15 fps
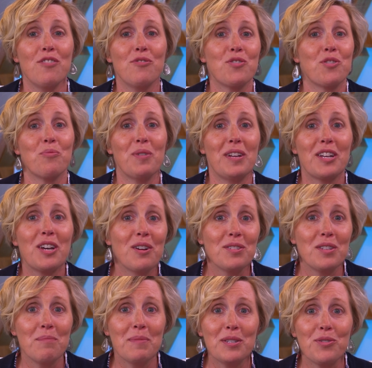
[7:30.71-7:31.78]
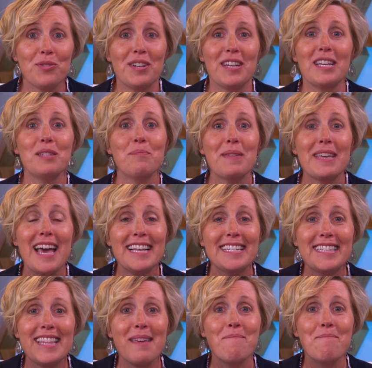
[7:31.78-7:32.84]
you should read a cozy mystery is
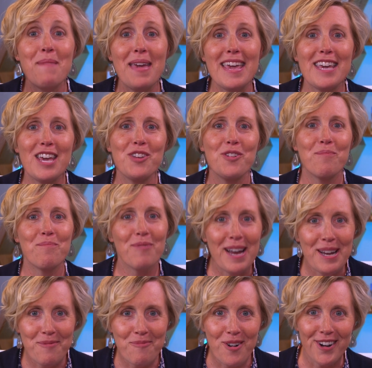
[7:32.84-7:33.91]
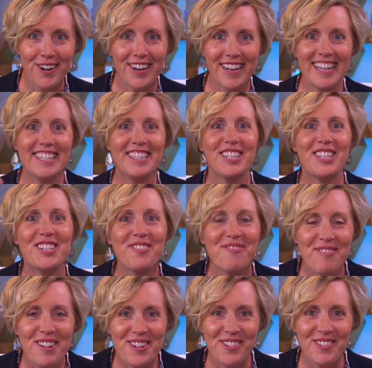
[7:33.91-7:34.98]
because they make your brain work. It's
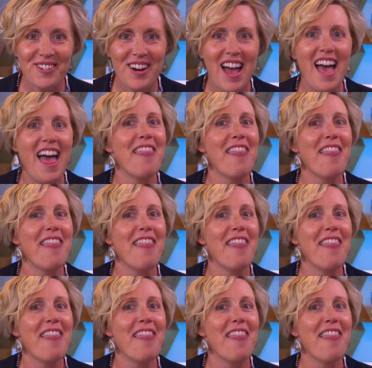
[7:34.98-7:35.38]
true.